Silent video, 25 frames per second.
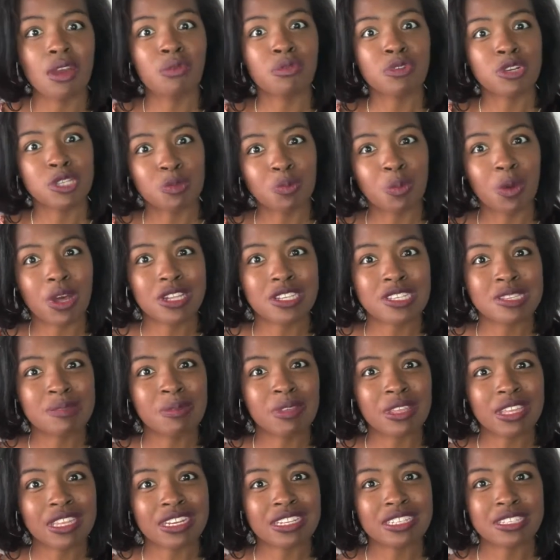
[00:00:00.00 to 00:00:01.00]

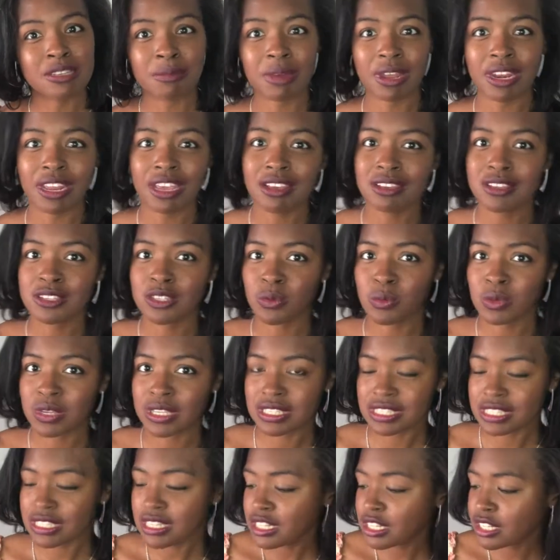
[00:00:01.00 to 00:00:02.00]
responsibility to somebody else so we
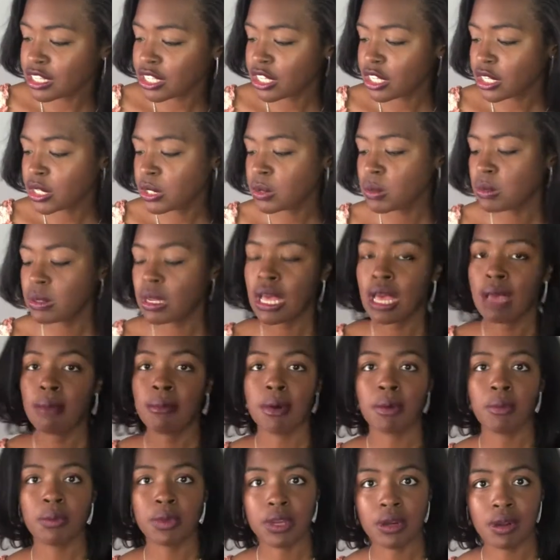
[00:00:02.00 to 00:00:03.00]
can still look cute,
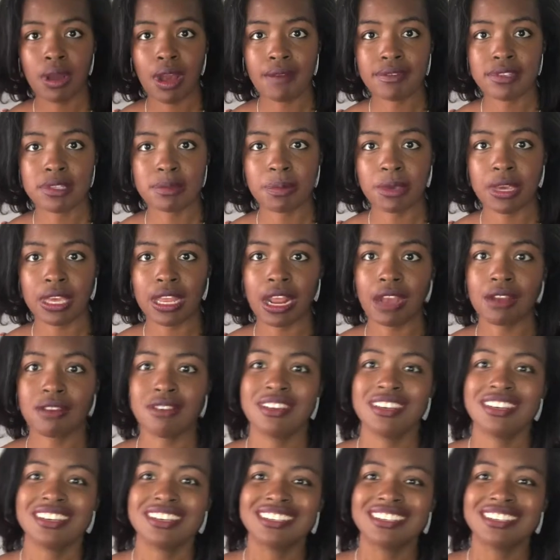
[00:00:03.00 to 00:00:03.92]
but we don't have to pick it out.